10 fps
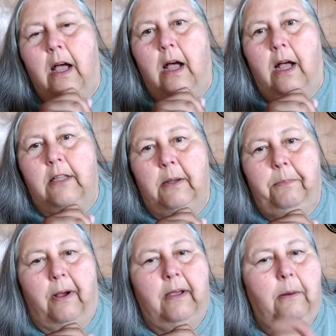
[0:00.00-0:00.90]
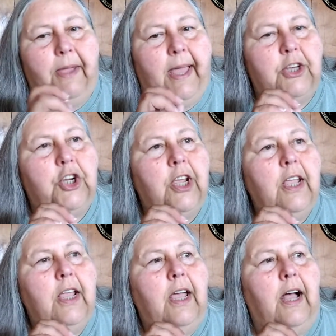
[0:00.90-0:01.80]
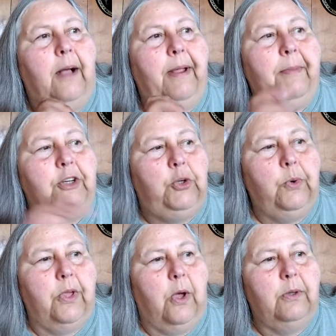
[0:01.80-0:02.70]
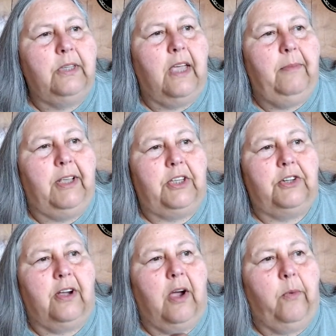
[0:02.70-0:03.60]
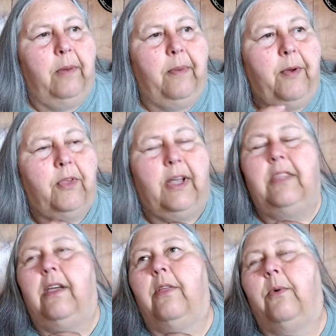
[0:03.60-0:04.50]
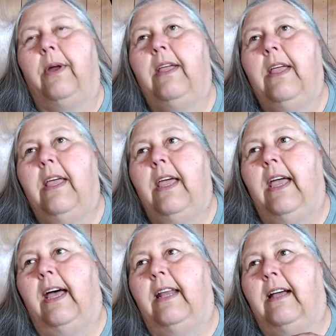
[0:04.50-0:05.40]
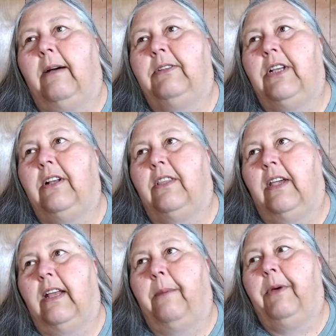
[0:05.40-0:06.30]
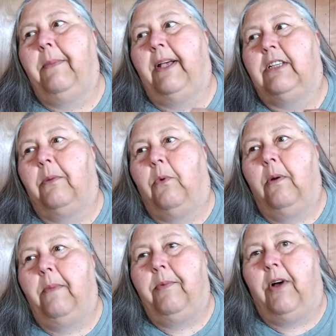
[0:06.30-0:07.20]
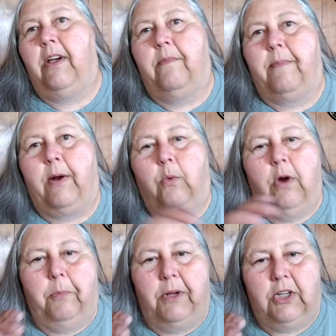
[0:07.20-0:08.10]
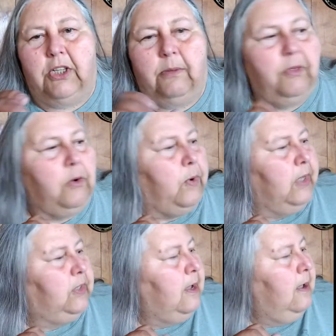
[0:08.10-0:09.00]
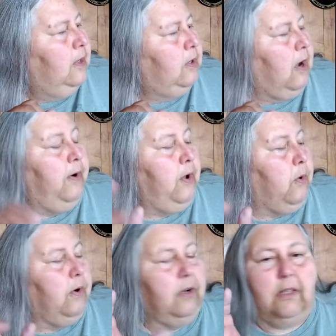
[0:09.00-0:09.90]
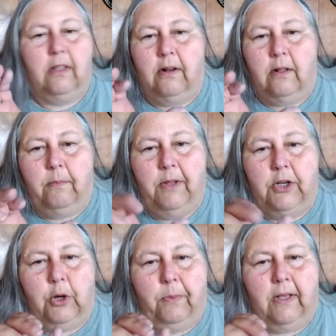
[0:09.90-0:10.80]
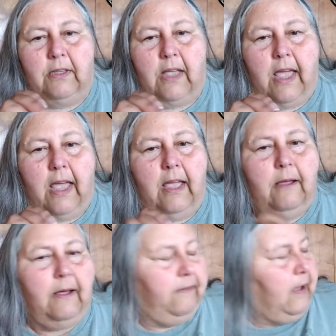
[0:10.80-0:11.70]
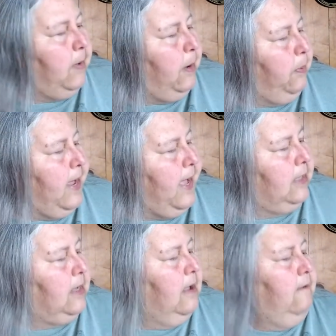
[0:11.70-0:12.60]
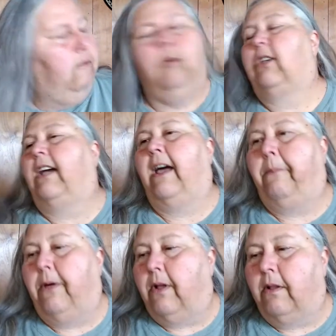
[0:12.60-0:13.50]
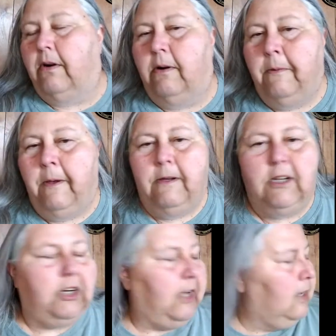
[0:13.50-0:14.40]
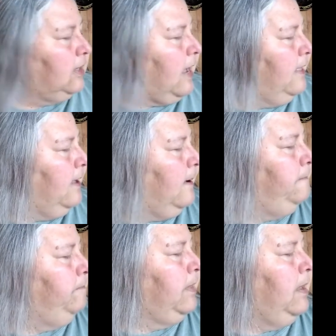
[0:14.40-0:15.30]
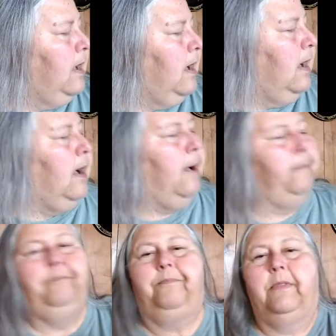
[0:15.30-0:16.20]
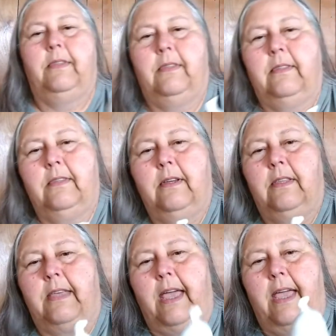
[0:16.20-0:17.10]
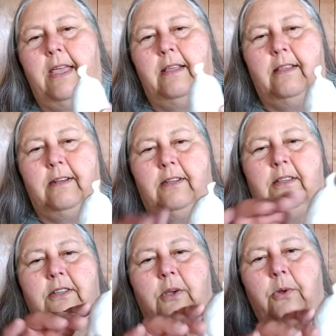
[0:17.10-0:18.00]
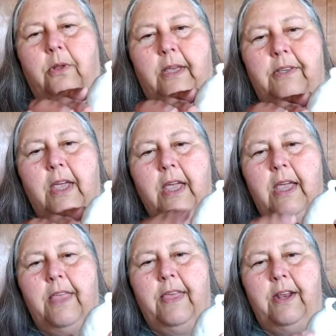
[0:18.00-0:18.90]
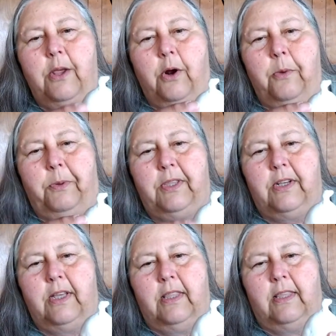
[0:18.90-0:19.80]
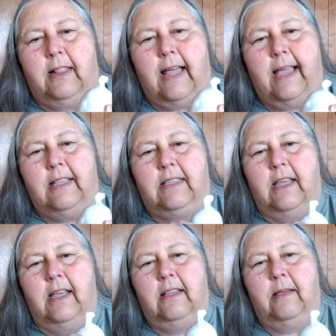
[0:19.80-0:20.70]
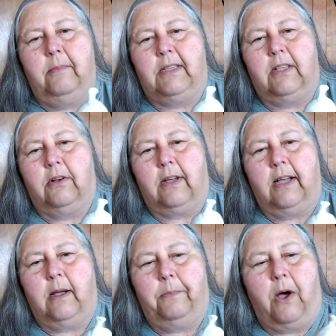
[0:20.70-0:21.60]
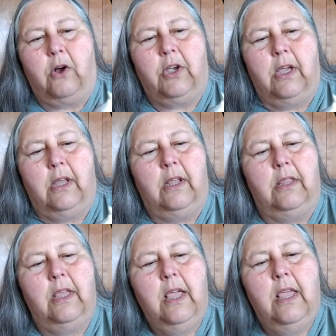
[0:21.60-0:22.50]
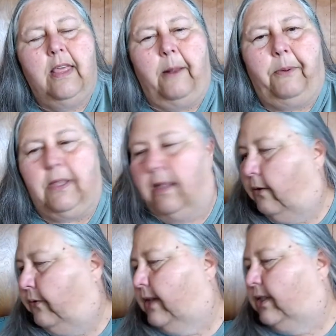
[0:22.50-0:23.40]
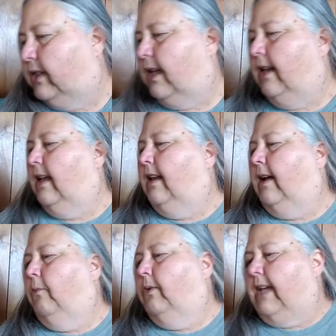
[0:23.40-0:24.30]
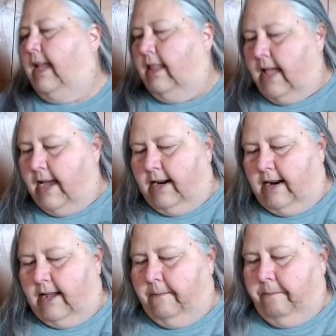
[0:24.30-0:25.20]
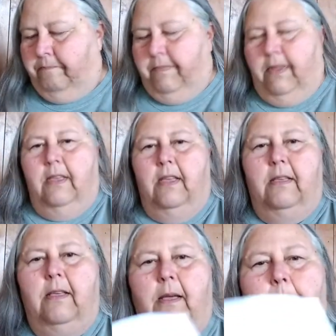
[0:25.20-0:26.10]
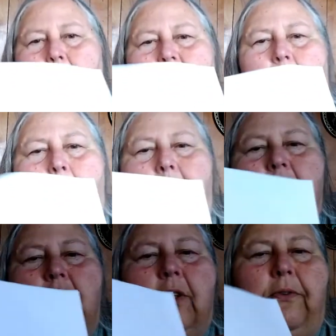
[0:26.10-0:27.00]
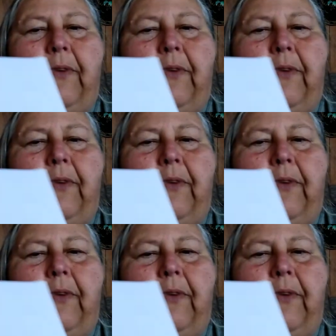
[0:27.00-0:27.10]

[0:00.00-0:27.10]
A Haunted Pumpkin Patch. Um, I made two of those. And my sister got one. My mother got the other one. And I was sitting here thinking, I'm going to make some more and maybe I'll give them out at work, but just some little ones. So I already ordered the little miniature bales of hay. I've got to make plaques. Of course, I got to put all their details on them. Um, they just these cute little things. And then you know we put the the lines in that makes it look like a pumpkin, and then I put the little faces in. And I was online and I I printed up a bunch of little